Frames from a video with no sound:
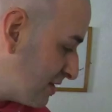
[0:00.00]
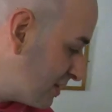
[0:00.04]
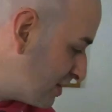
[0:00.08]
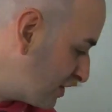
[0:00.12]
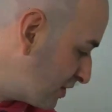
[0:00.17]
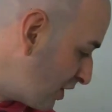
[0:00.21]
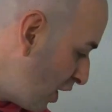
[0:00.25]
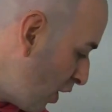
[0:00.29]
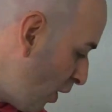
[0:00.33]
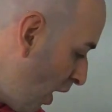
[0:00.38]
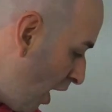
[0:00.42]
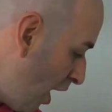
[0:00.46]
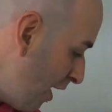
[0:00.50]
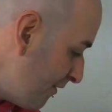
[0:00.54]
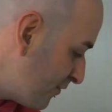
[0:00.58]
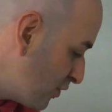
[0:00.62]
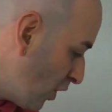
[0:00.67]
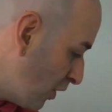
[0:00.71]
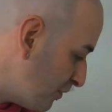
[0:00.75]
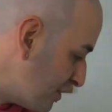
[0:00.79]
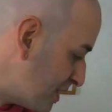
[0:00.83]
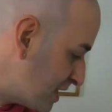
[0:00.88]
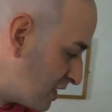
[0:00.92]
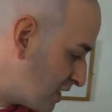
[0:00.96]
So I've
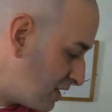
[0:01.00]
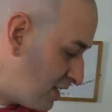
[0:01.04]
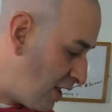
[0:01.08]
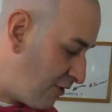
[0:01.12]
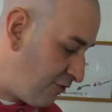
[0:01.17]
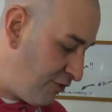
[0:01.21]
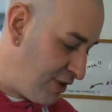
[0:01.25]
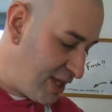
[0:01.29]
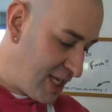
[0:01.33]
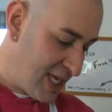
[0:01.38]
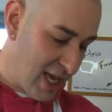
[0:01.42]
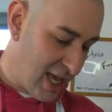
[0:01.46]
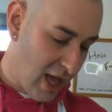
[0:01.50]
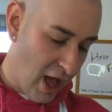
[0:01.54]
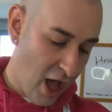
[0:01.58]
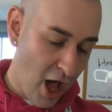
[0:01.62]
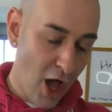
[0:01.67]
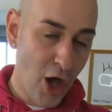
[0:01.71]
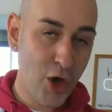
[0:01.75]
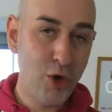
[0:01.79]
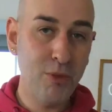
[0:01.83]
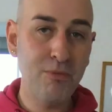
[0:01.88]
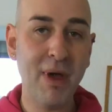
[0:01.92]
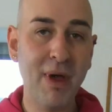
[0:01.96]
got this lovely
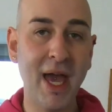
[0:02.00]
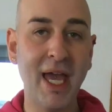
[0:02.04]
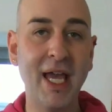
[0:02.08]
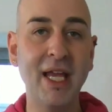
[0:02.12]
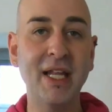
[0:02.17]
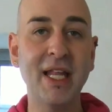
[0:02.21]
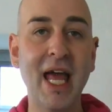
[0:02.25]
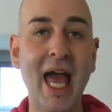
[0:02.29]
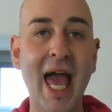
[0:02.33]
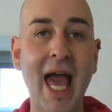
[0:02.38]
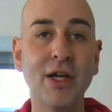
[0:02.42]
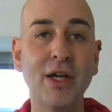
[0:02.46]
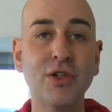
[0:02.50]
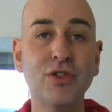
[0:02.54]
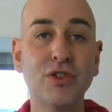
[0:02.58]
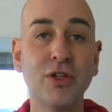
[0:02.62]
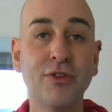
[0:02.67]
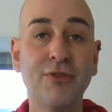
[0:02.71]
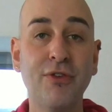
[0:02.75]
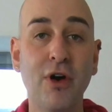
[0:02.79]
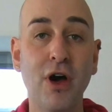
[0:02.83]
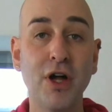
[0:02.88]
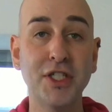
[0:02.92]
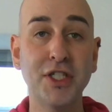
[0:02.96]
homemade extra
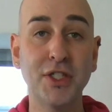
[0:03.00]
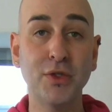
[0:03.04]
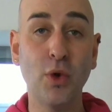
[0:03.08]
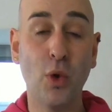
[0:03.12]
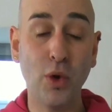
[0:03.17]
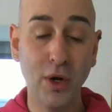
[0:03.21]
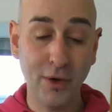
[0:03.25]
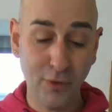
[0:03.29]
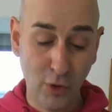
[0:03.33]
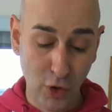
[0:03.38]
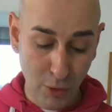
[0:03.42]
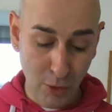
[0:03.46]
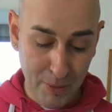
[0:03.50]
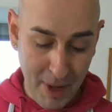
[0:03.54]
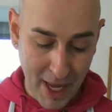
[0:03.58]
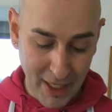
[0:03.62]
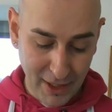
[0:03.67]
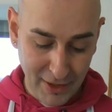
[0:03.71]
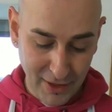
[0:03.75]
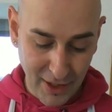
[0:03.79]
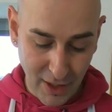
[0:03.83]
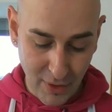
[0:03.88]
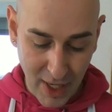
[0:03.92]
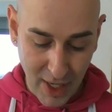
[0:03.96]
virgin olive oil
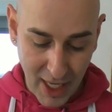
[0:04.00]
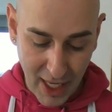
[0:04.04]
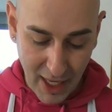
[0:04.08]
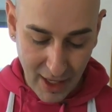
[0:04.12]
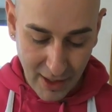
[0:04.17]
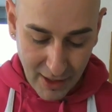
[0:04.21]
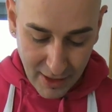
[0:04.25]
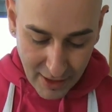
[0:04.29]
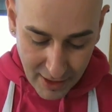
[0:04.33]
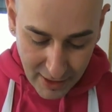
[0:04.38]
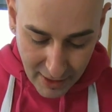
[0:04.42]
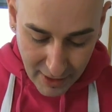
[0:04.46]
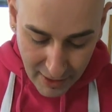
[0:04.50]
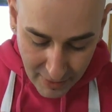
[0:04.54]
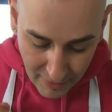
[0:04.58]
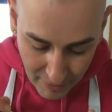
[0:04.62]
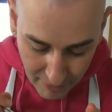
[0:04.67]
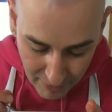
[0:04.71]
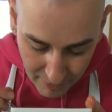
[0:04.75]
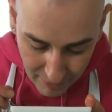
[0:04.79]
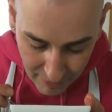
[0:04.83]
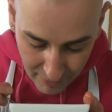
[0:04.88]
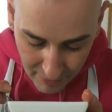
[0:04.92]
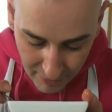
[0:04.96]
pesto here.
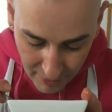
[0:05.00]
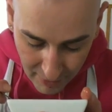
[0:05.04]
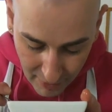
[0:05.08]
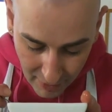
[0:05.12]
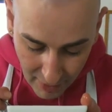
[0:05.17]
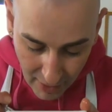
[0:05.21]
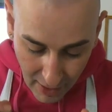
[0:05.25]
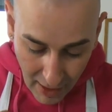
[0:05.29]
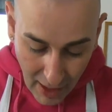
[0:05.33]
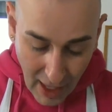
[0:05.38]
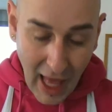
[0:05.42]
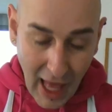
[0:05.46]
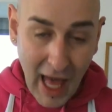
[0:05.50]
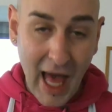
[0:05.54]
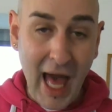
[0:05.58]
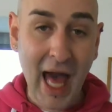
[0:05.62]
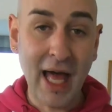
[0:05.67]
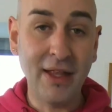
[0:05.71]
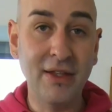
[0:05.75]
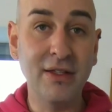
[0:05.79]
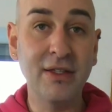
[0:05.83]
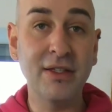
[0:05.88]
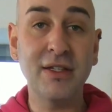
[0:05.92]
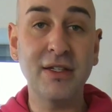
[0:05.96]

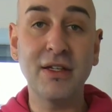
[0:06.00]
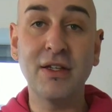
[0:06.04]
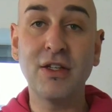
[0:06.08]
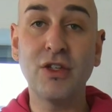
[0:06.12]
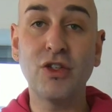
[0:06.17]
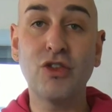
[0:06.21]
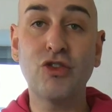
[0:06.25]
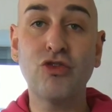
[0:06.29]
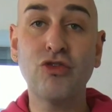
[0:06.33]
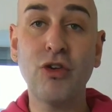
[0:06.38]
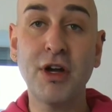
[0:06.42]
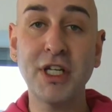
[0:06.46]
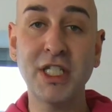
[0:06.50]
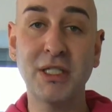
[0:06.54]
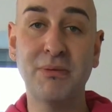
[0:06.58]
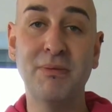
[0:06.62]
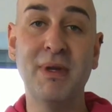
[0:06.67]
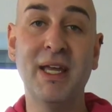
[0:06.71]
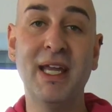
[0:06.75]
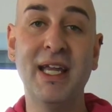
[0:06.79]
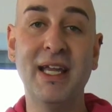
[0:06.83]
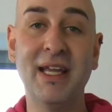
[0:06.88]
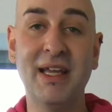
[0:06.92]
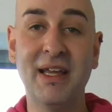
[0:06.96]
And trust
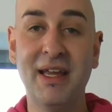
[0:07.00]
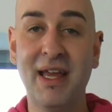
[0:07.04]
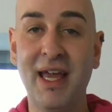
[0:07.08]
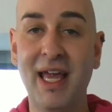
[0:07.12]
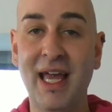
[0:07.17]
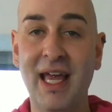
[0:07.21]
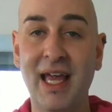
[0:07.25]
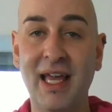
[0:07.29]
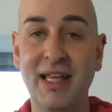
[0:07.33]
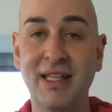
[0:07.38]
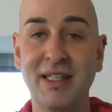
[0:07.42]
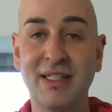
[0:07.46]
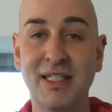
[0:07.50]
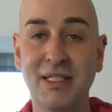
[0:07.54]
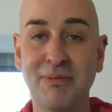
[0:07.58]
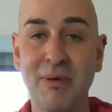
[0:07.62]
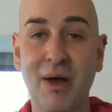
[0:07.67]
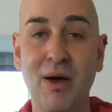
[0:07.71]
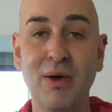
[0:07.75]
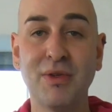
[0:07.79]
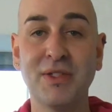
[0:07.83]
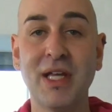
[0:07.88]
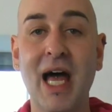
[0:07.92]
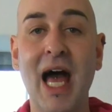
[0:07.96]
me, it
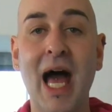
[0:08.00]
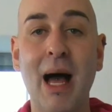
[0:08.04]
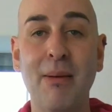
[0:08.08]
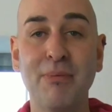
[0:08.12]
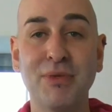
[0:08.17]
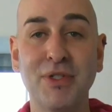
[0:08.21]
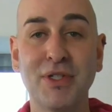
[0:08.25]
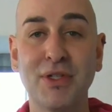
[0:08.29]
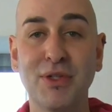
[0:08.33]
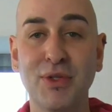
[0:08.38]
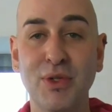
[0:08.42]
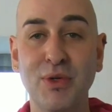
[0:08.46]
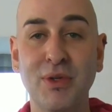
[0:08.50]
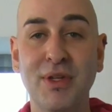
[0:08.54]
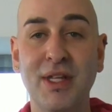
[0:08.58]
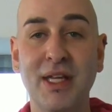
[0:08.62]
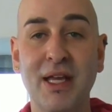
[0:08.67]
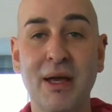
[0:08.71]
smells absolutely